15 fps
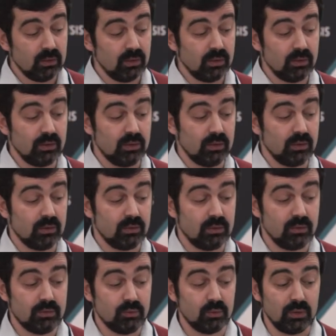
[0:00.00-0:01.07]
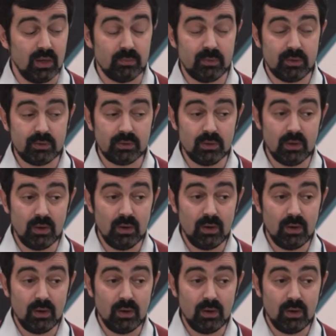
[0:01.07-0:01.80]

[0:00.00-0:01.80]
a new library,